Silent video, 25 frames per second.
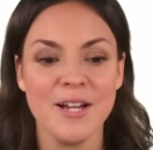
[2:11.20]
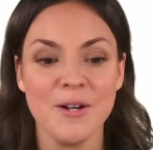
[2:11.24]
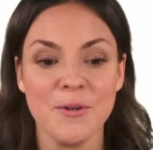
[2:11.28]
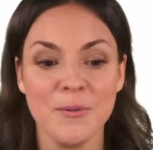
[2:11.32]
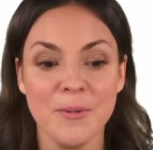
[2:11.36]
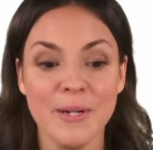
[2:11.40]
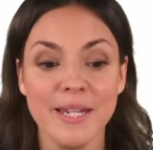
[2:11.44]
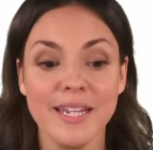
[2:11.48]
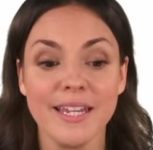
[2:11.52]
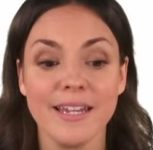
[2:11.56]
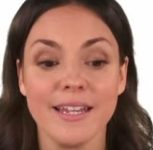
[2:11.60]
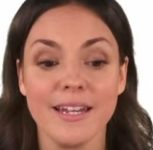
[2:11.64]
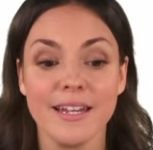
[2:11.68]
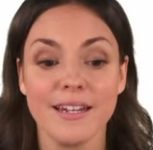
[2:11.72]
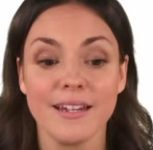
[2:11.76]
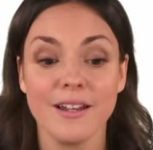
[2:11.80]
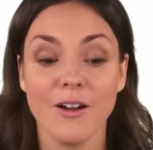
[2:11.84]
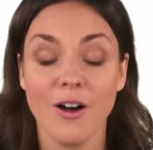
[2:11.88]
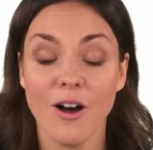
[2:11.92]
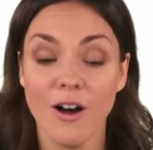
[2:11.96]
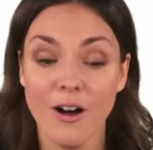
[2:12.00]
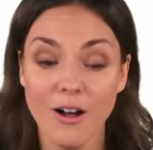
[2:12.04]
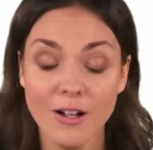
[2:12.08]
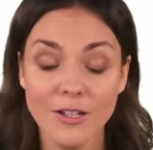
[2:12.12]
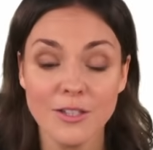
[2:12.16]
We can
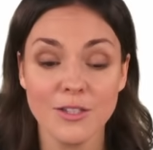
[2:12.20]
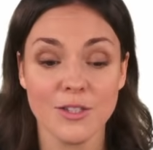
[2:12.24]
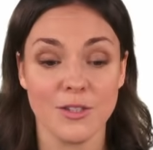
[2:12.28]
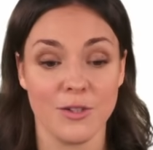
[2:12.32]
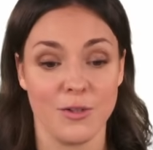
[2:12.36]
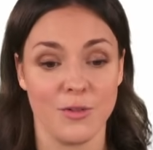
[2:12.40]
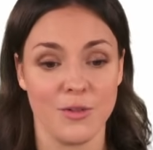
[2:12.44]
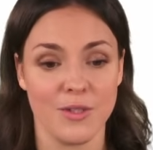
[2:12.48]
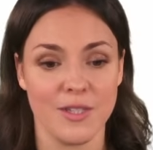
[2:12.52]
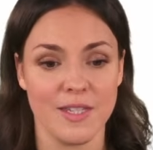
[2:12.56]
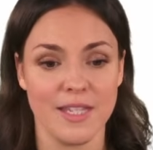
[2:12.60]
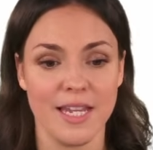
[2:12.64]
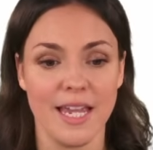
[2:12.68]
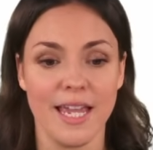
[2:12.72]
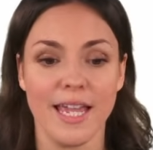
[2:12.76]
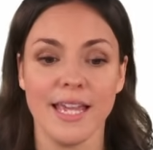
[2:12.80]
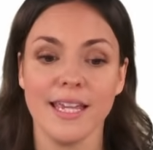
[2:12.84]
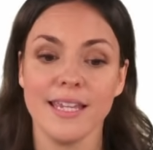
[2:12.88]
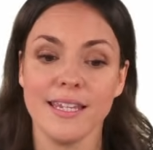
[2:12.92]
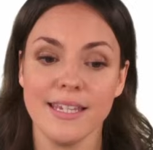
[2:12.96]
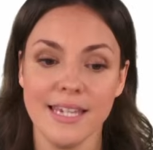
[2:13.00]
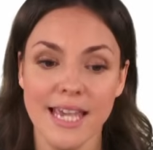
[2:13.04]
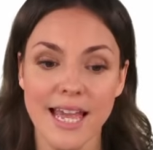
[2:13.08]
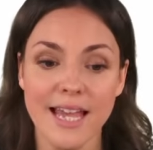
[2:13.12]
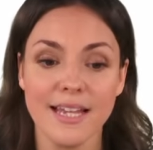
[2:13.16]
also
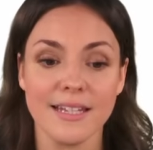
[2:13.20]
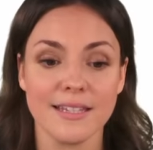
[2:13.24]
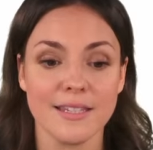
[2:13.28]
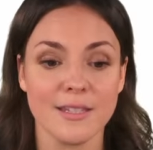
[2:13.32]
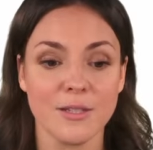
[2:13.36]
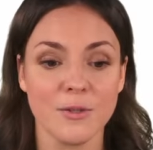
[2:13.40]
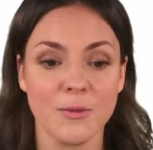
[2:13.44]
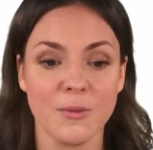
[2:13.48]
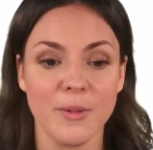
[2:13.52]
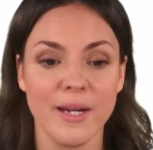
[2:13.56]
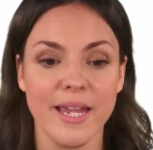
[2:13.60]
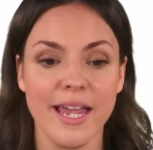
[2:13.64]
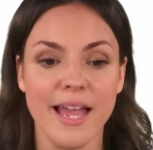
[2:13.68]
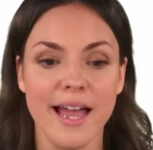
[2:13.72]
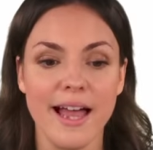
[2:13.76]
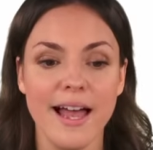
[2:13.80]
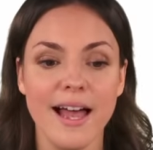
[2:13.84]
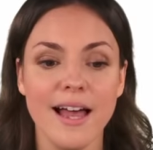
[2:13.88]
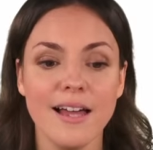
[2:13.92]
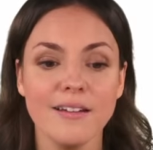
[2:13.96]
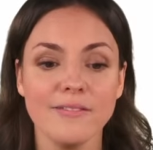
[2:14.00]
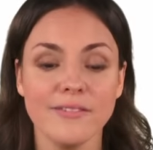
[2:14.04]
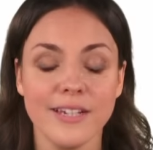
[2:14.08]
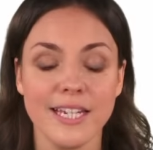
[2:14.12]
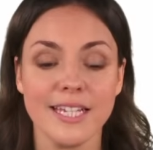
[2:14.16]
say, yes, we
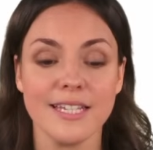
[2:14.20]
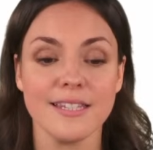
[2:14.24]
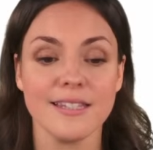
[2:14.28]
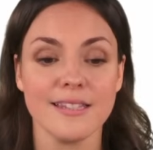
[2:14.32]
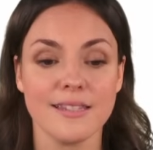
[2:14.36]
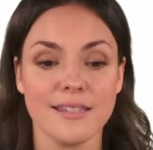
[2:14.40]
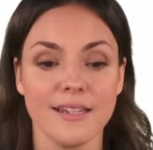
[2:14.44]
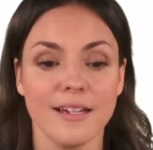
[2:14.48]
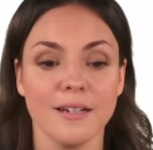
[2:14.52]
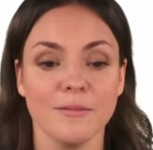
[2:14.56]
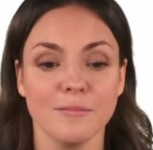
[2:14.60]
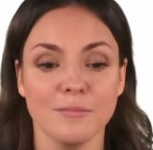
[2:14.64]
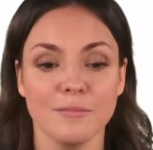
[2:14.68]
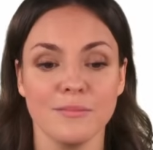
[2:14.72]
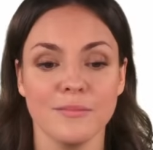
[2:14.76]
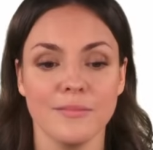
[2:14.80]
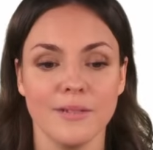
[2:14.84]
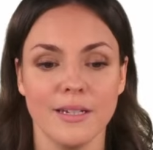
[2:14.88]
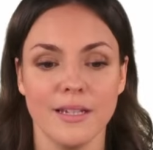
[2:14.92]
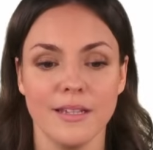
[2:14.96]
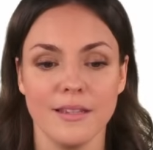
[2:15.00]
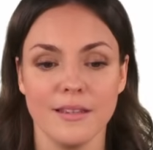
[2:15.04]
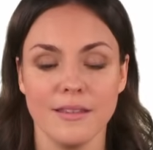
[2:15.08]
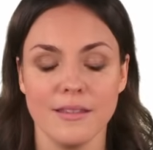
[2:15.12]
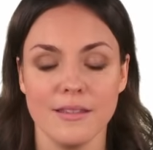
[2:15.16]
have a sum
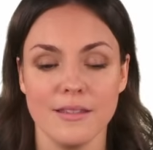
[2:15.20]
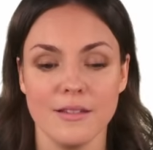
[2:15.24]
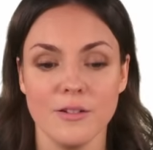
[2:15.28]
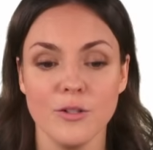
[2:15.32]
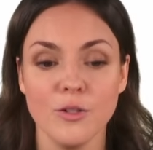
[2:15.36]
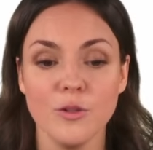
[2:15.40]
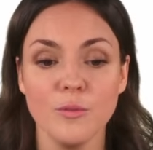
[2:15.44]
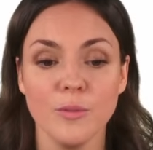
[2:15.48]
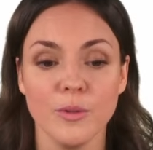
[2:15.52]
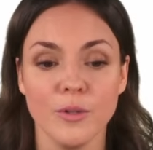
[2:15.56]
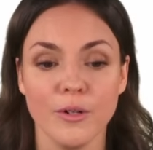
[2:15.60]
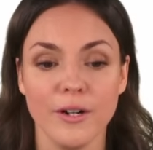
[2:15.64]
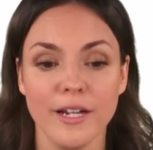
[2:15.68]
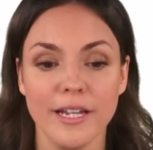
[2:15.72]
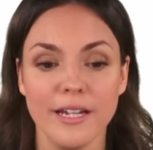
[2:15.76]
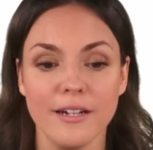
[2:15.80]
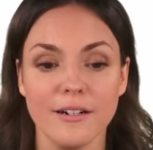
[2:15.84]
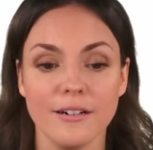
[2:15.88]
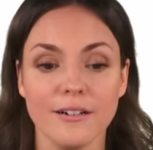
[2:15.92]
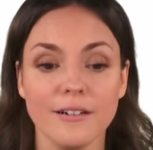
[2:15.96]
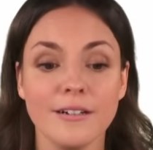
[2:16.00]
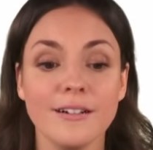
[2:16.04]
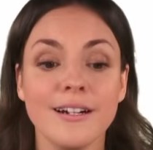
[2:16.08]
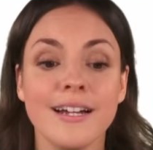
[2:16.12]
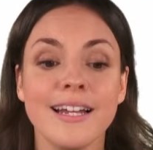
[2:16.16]
in the
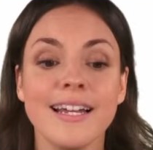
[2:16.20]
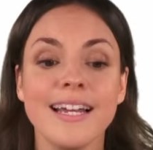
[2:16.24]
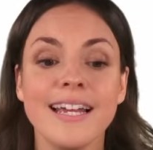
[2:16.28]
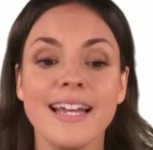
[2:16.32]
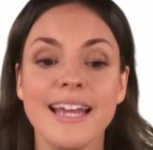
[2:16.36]
numerator,